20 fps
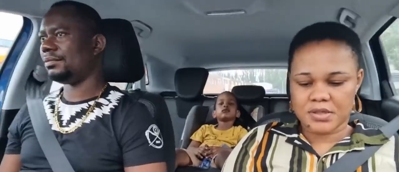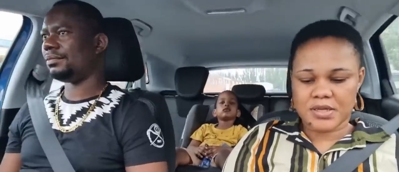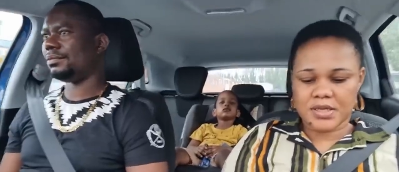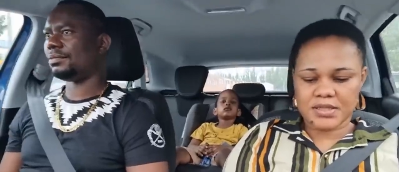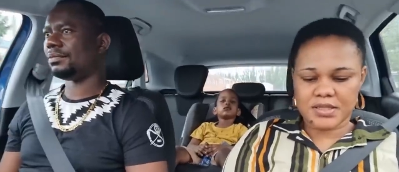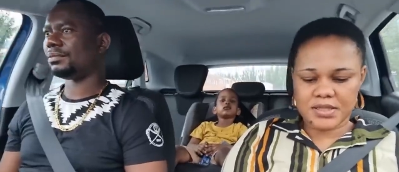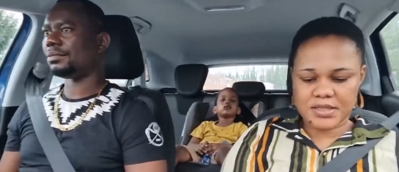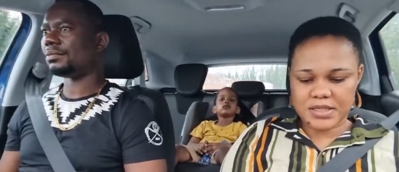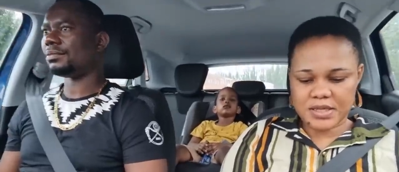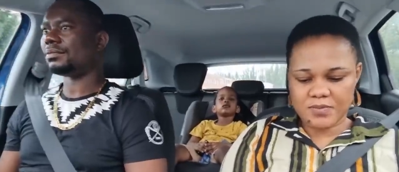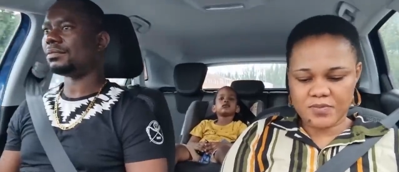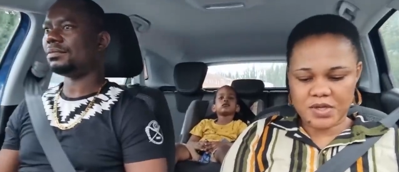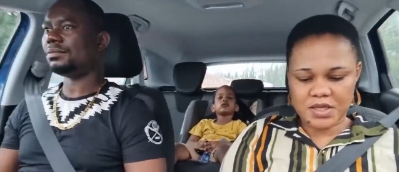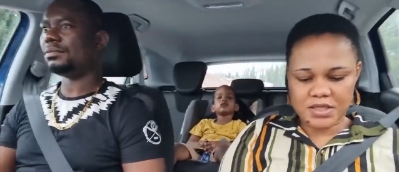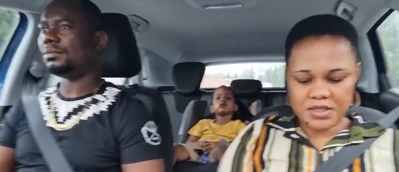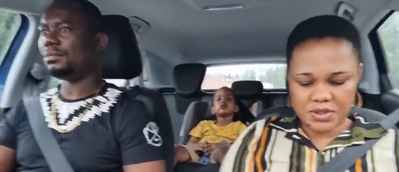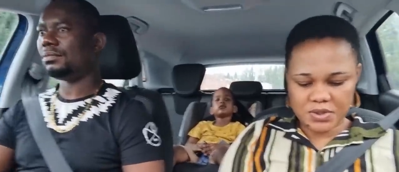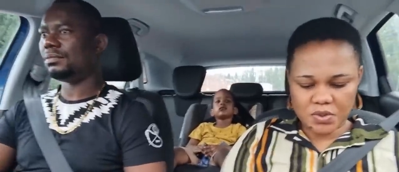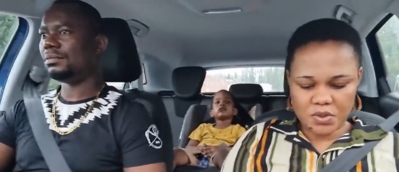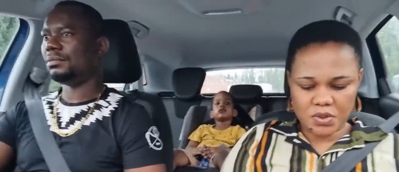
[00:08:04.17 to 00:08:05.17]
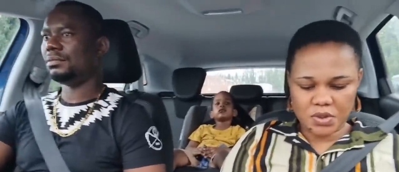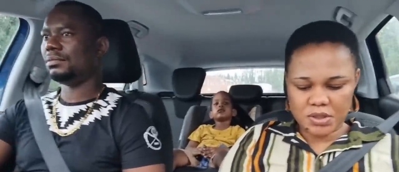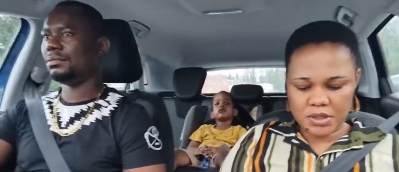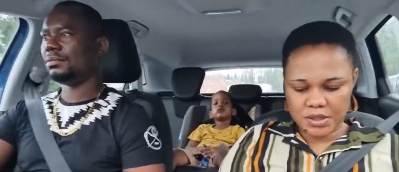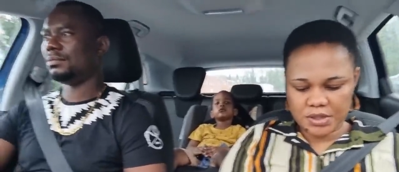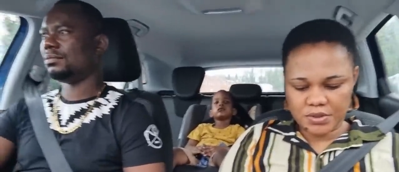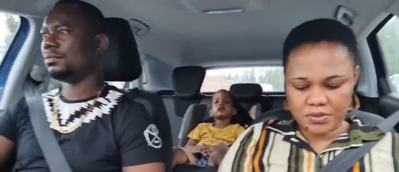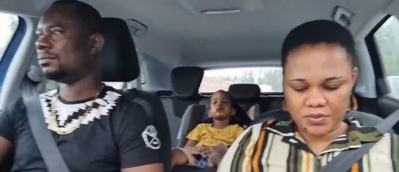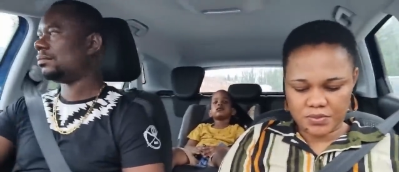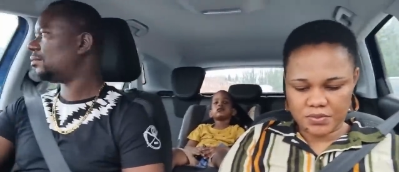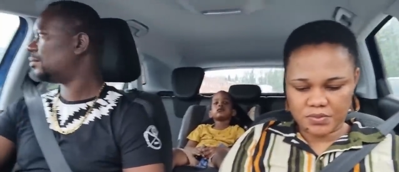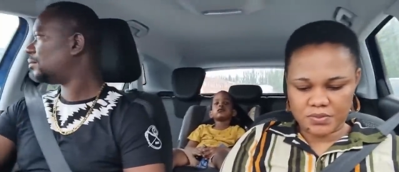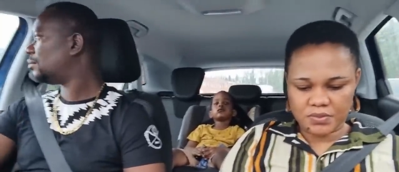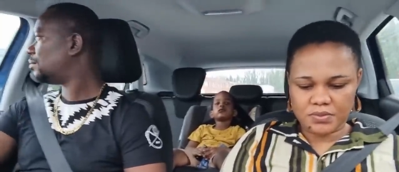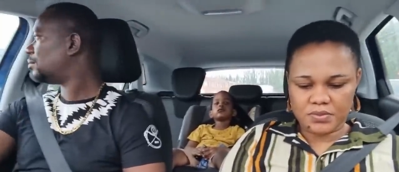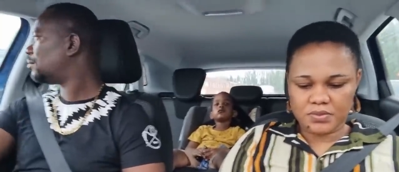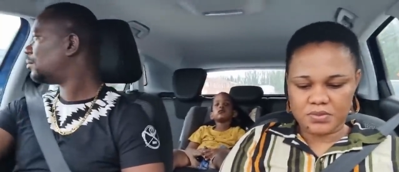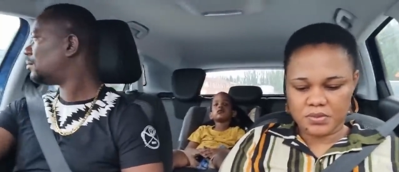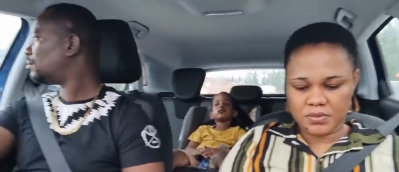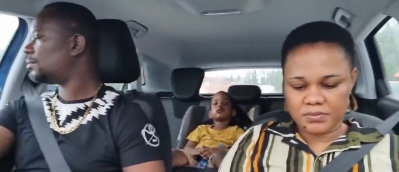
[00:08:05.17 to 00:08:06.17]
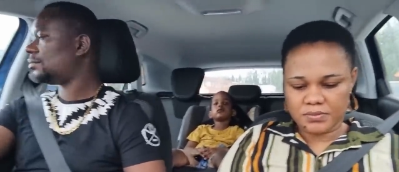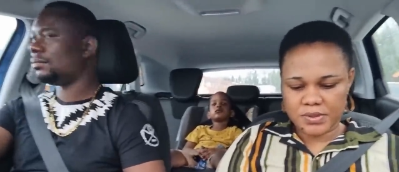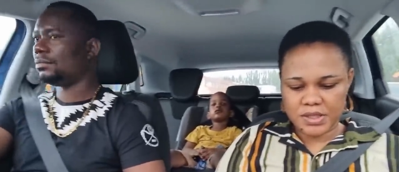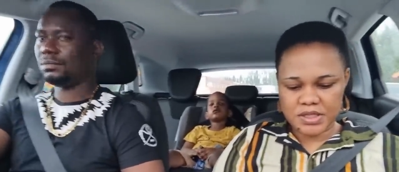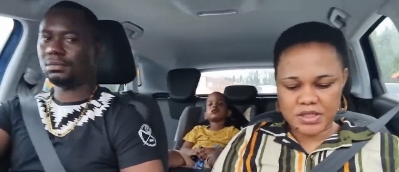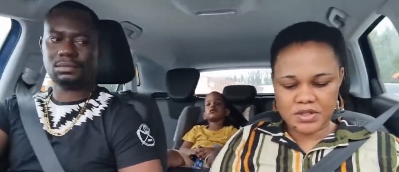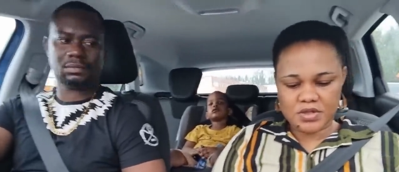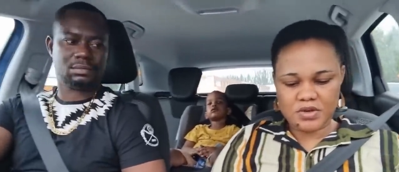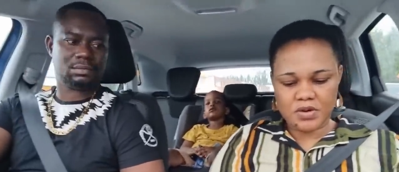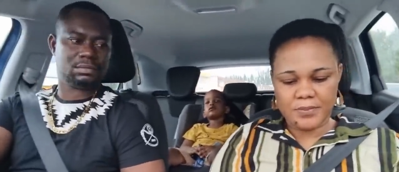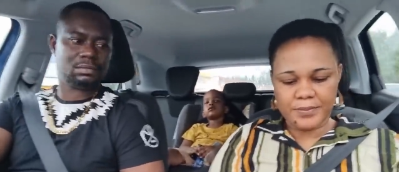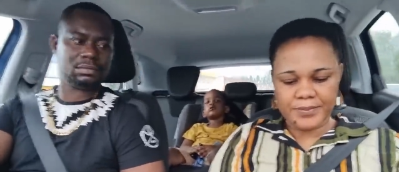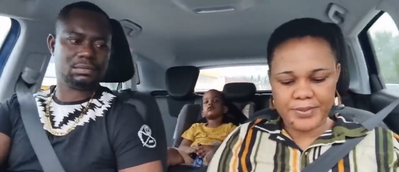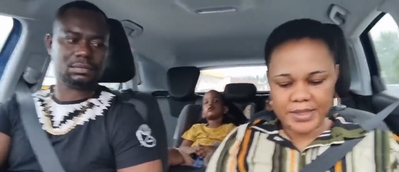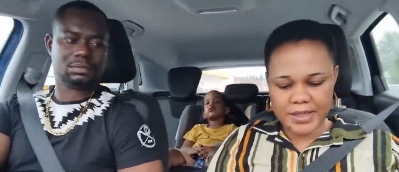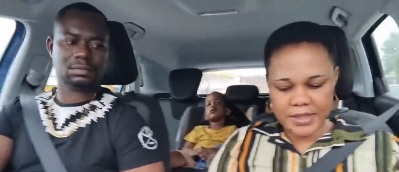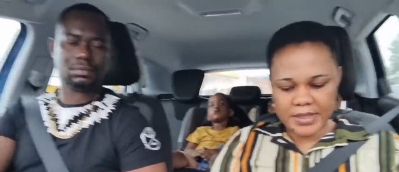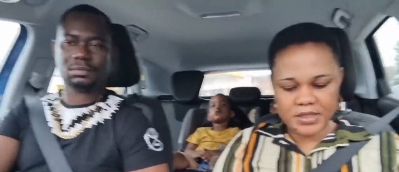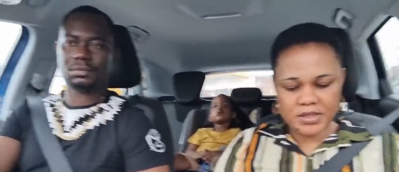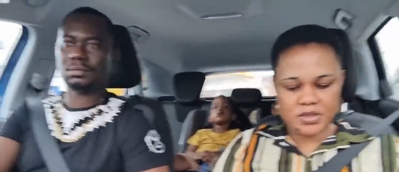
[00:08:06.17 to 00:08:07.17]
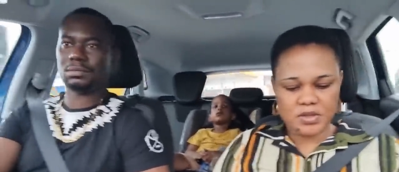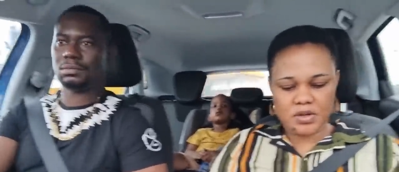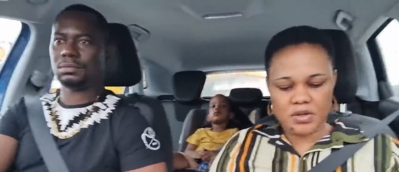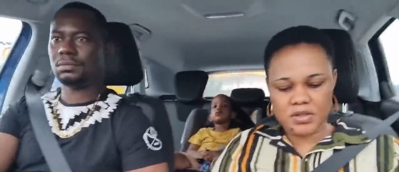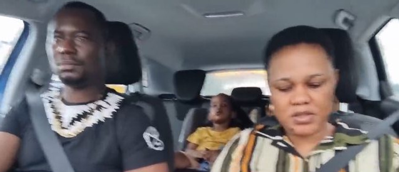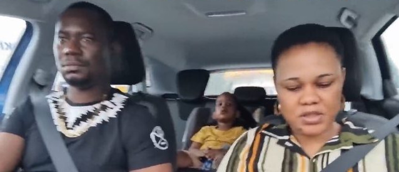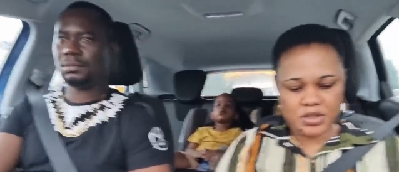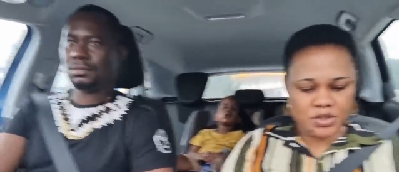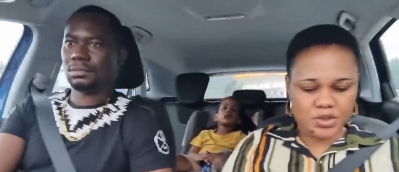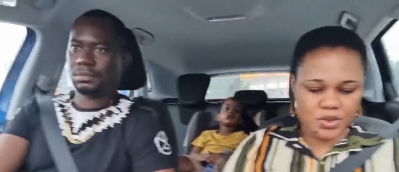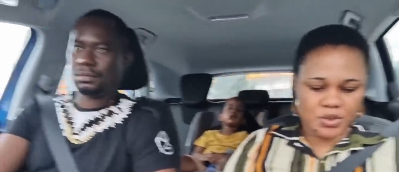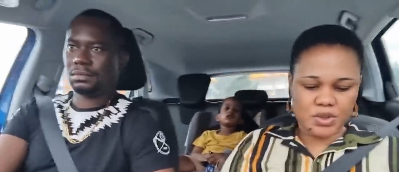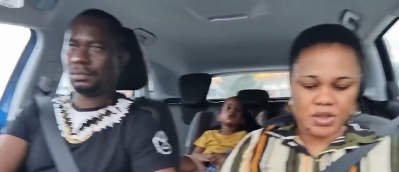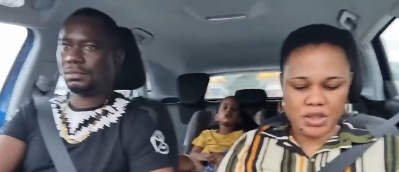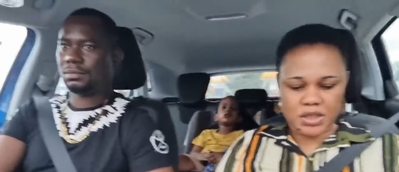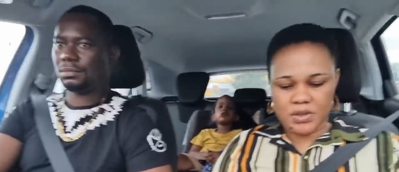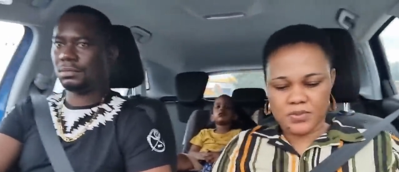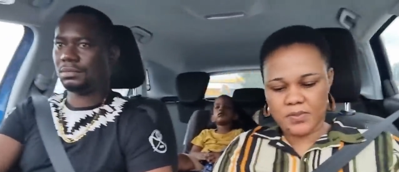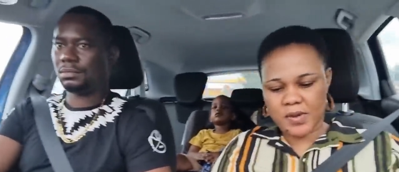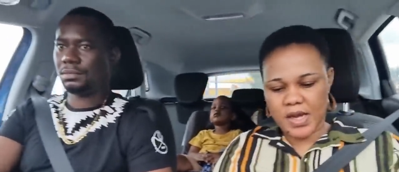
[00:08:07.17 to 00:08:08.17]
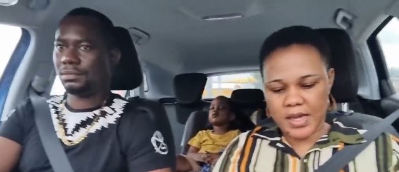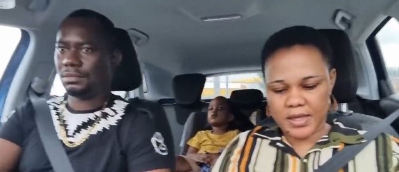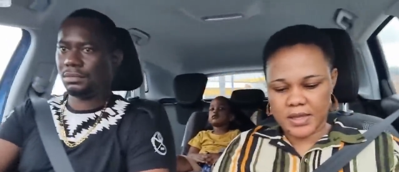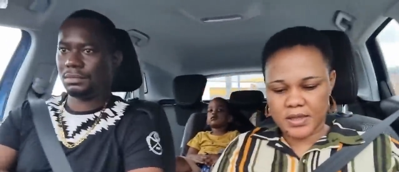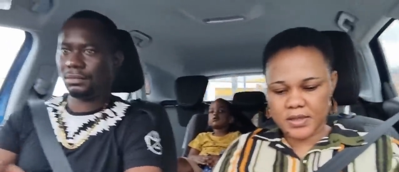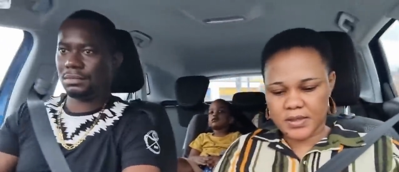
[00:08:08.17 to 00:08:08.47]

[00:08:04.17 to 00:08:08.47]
Speaker 1: think someone is calling you. But it's not showing. Why?